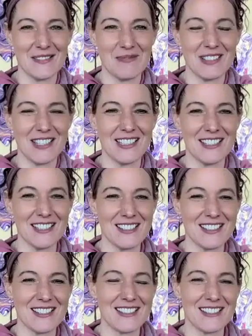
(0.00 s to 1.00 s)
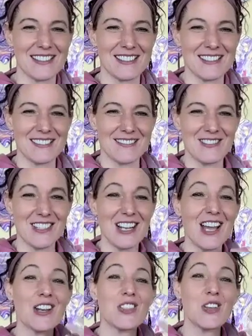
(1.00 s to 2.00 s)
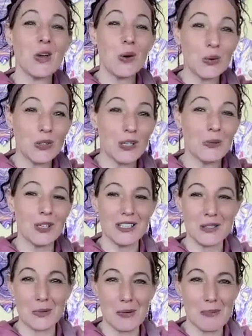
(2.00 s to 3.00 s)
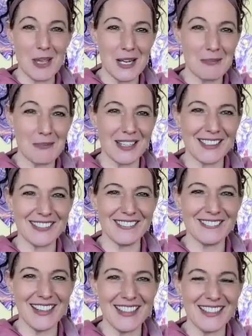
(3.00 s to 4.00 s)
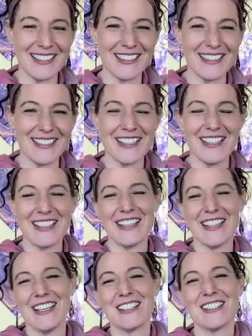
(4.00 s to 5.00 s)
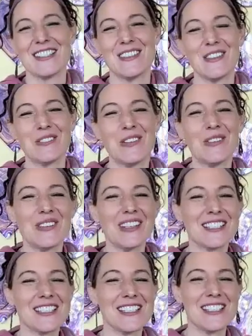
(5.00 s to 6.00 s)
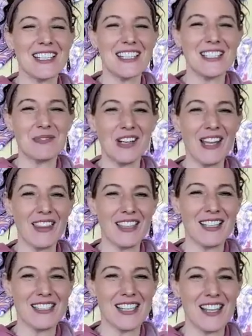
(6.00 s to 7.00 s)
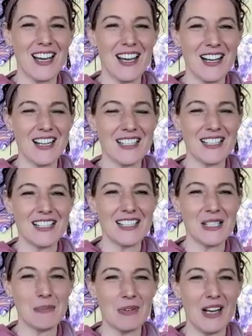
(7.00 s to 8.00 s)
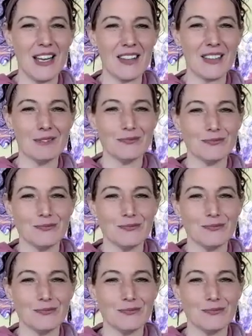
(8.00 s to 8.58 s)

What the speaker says: because we're not the only ones with a pain body, right? So if we will just take a breath into the heart, nice deep breath.